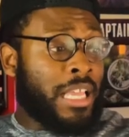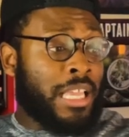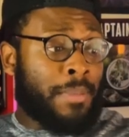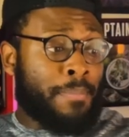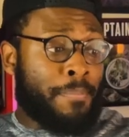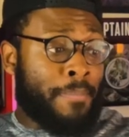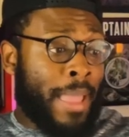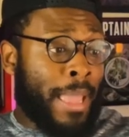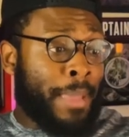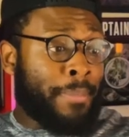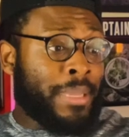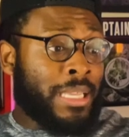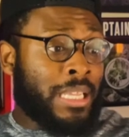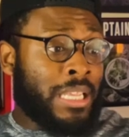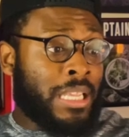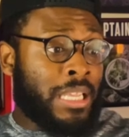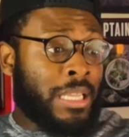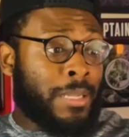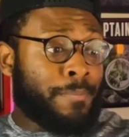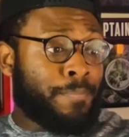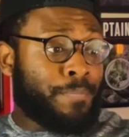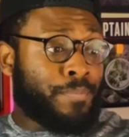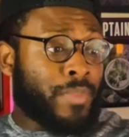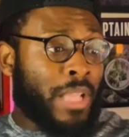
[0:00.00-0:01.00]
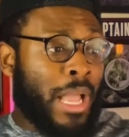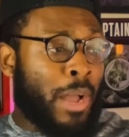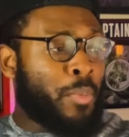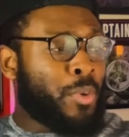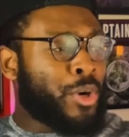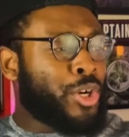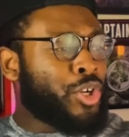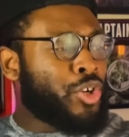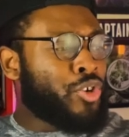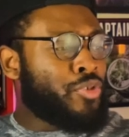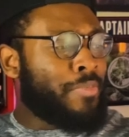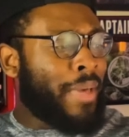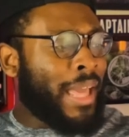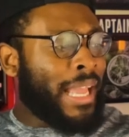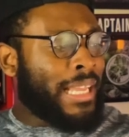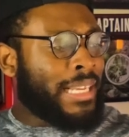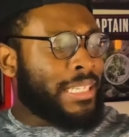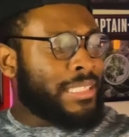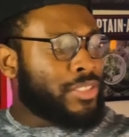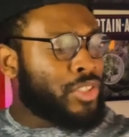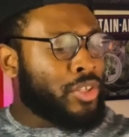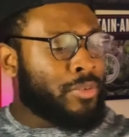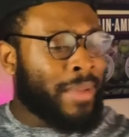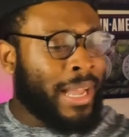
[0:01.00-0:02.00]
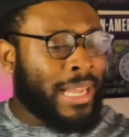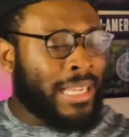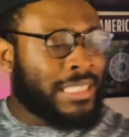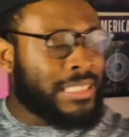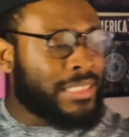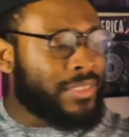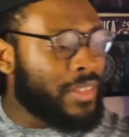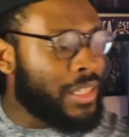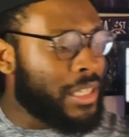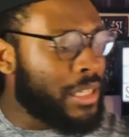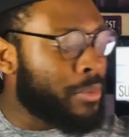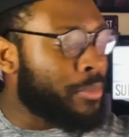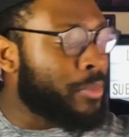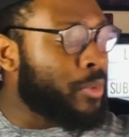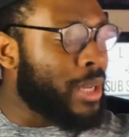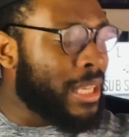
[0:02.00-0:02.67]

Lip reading: Maybe, I wonder who made this. Who made this film?